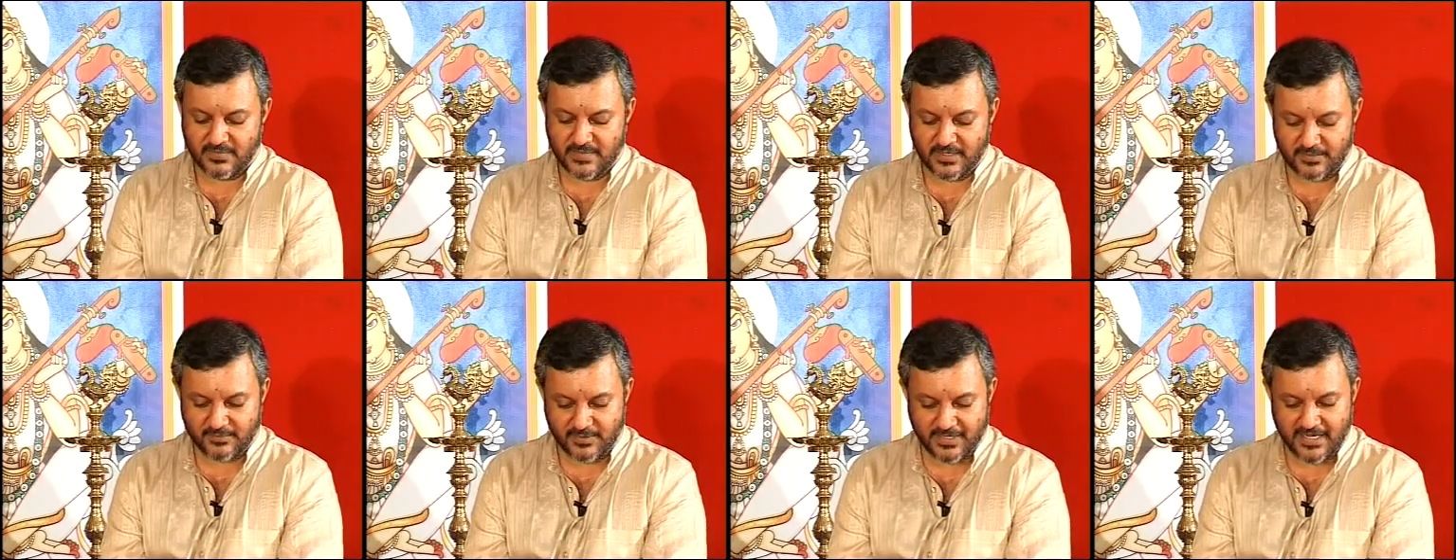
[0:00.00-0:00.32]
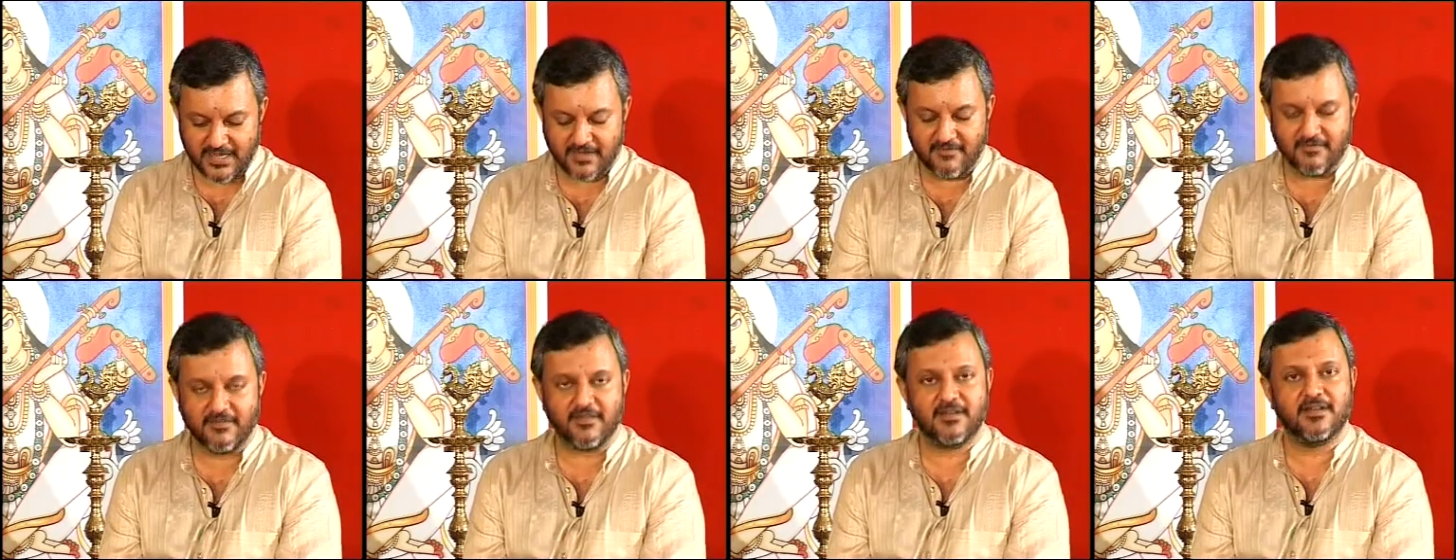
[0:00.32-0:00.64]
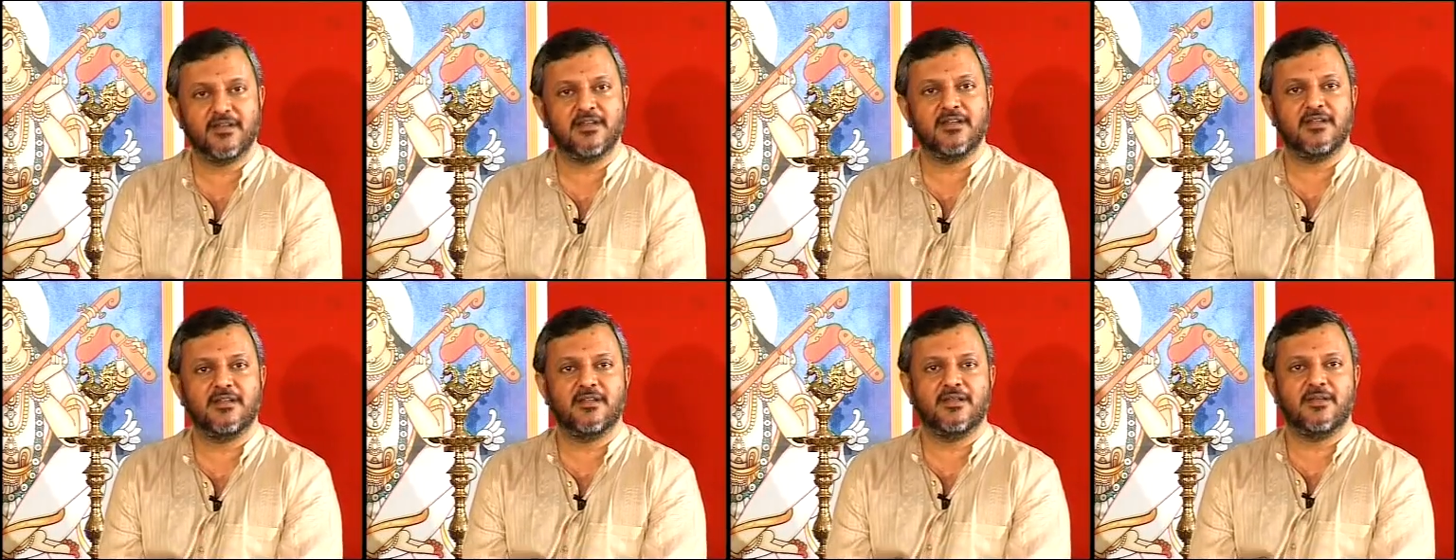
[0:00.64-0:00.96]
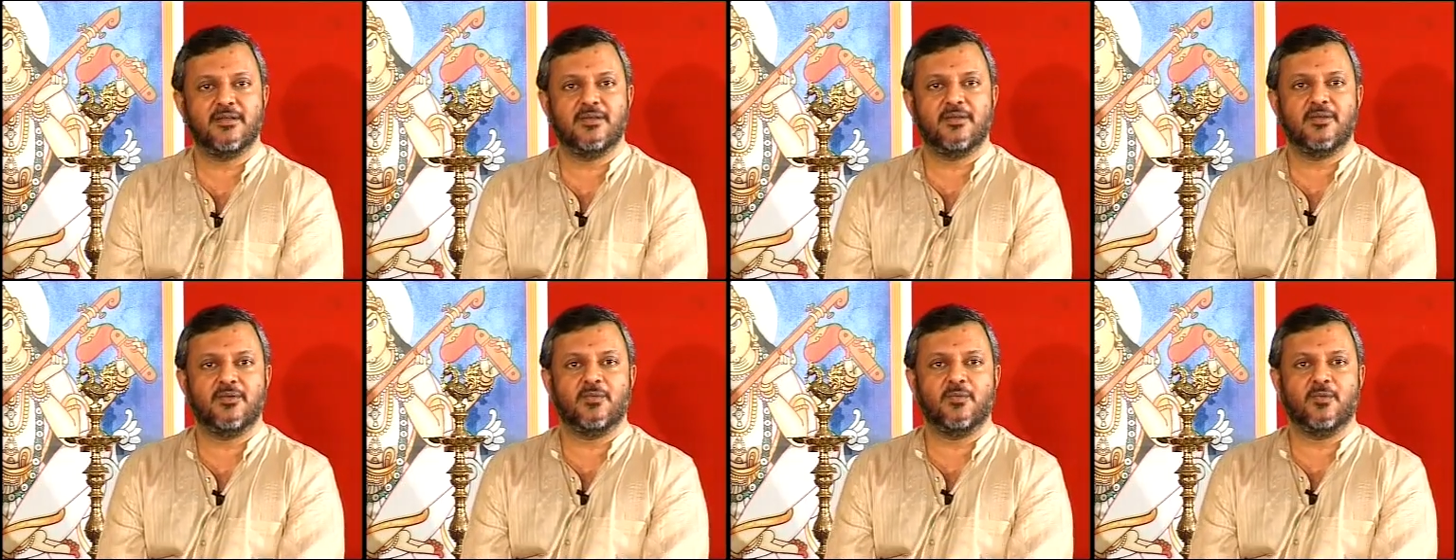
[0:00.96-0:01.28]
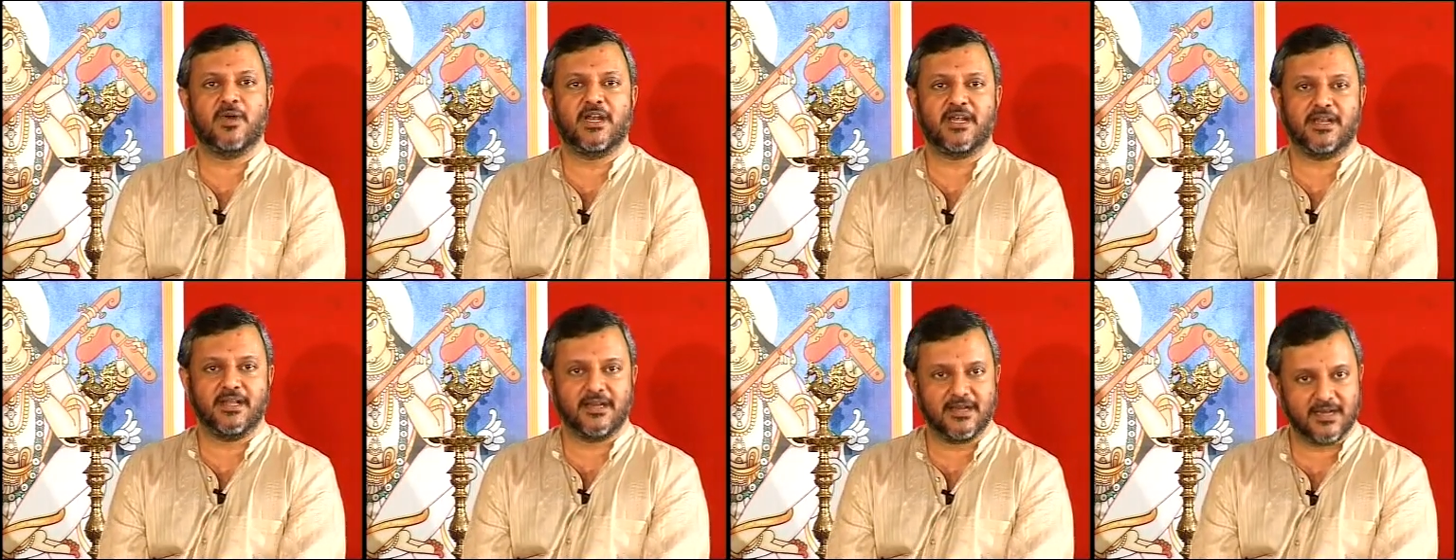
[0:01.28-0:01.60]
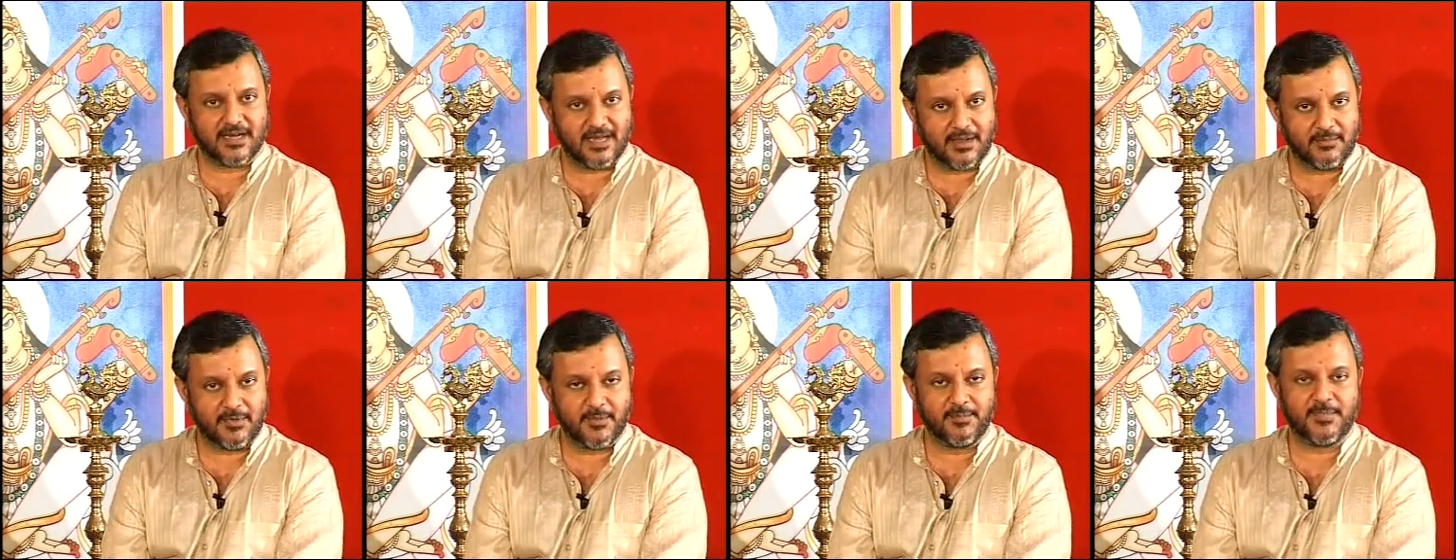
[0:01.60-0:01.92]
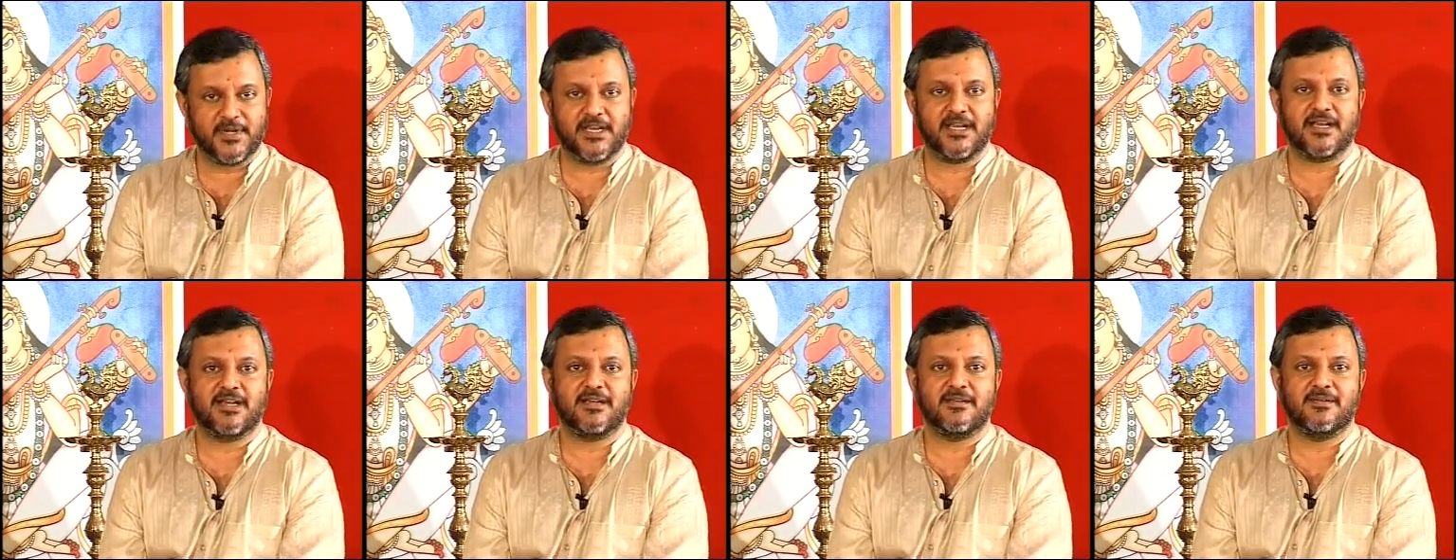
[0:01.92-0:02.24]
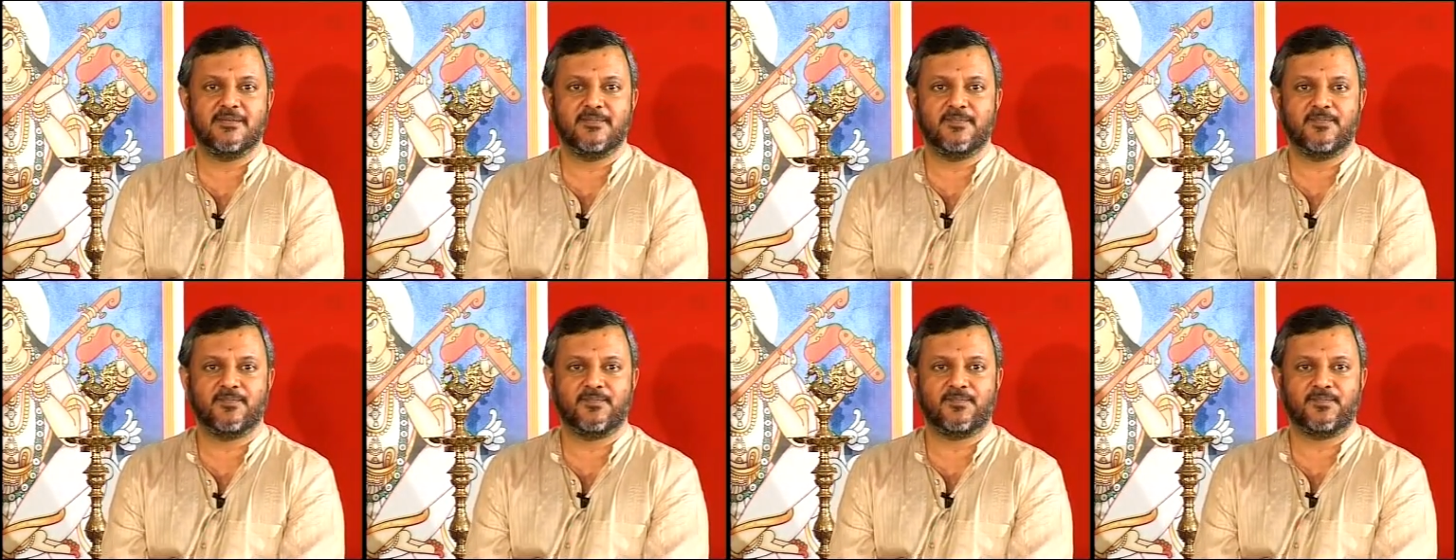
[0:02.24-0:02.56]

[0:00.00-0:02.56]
Then we have one in Ramapriya,